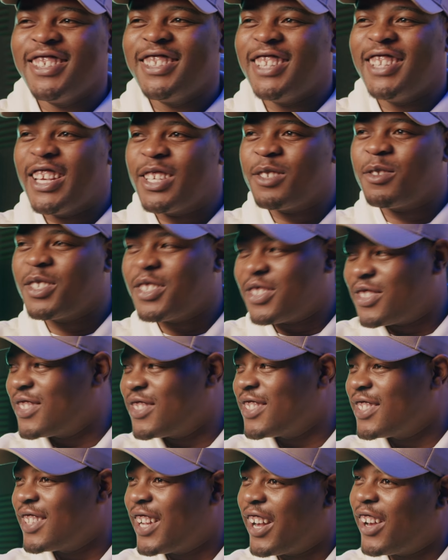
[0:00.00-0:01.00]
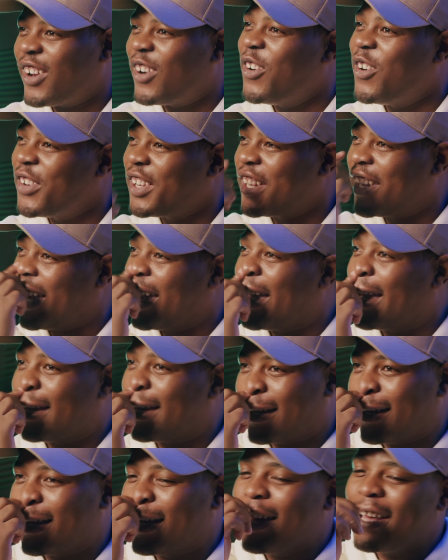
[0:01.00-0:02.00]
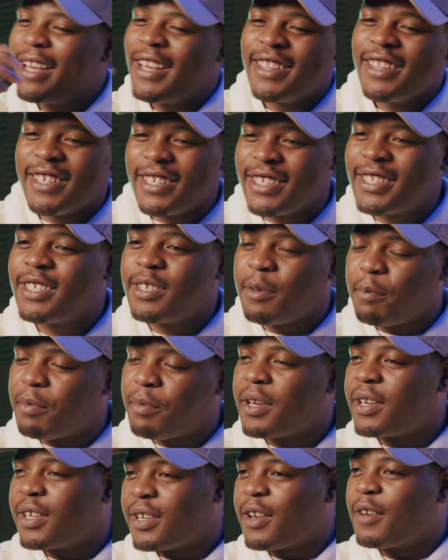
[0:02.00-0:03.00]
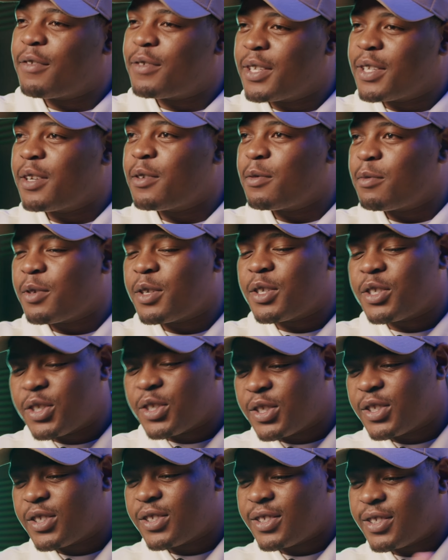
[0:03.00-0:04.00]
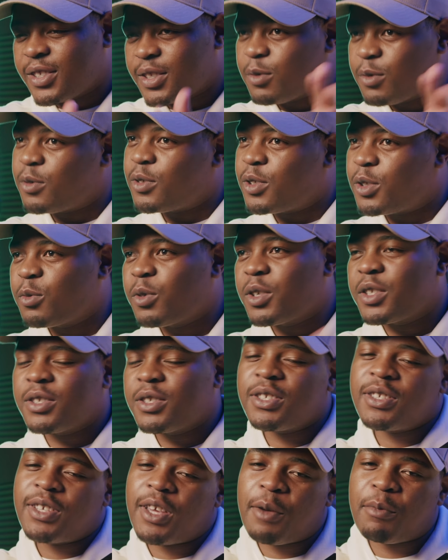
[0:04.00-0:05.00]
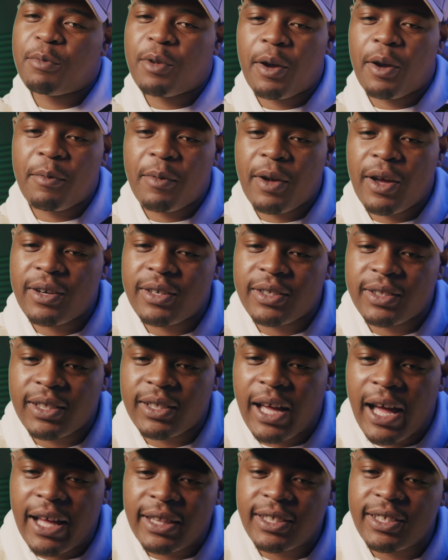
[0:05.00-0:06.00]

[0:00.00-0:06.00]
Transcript: That's where she was like, okay. This is a big enough celebration. She was just happy about it. I